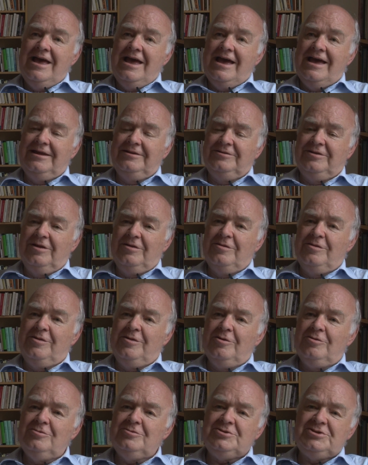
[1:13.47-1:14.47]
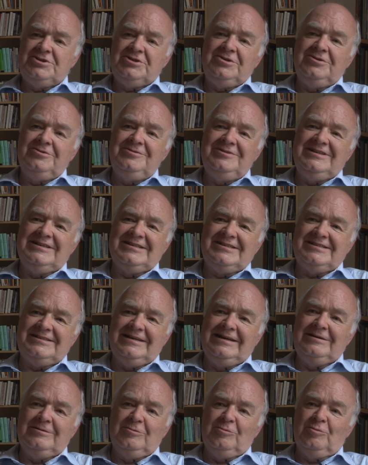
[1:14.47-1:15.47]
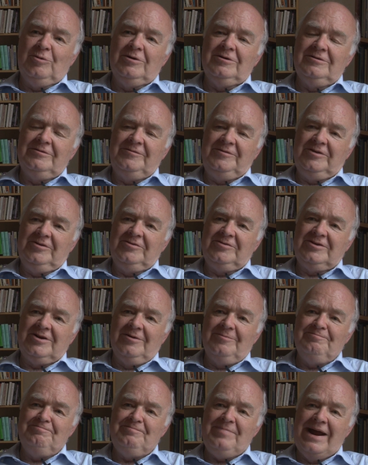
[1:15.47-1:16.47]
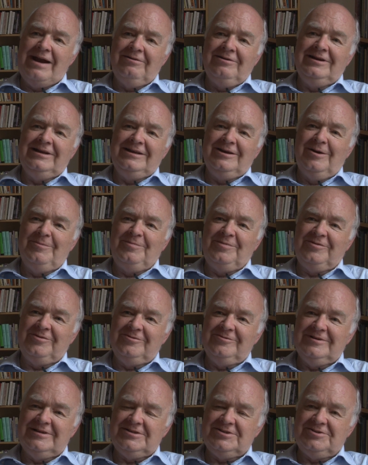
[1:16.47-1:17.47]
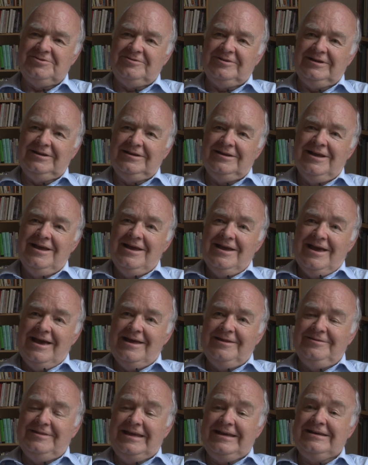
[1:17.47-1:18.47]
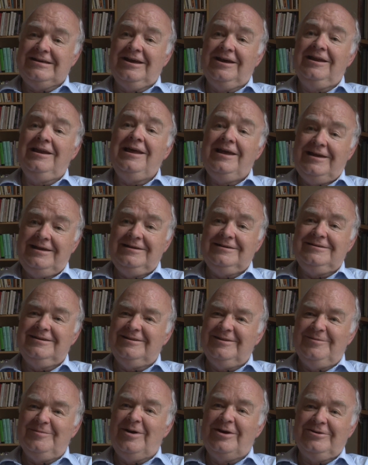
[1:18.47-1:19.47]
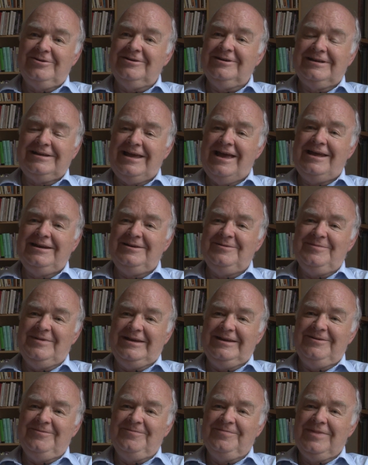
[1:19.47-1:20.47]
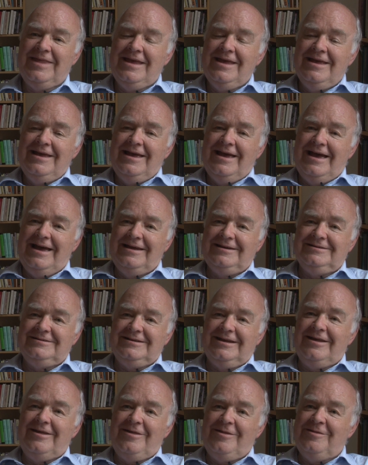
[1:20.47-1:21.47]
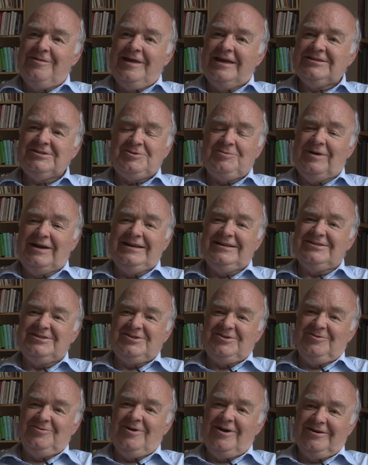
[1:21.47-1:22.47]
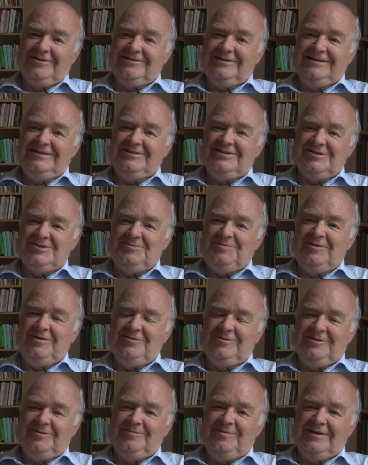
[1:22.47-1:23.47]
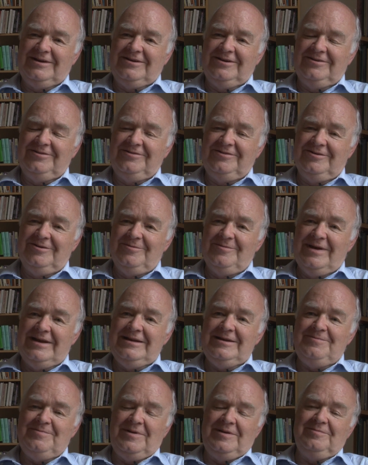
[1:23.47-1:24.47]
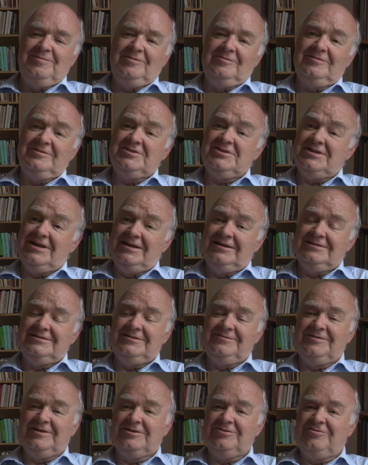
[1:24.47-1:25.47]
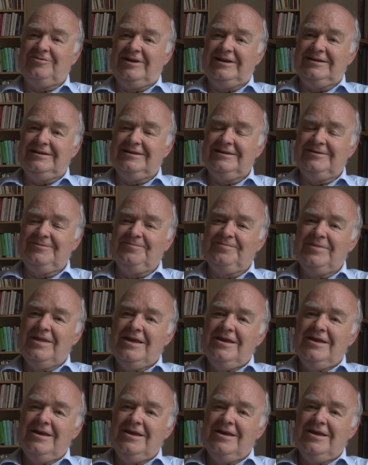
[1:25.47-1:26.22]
And those two distinct worldviews come barreling up through history, and they collide in the modern academy. And that's why it's so hotly disputed, because there are many people with scientific training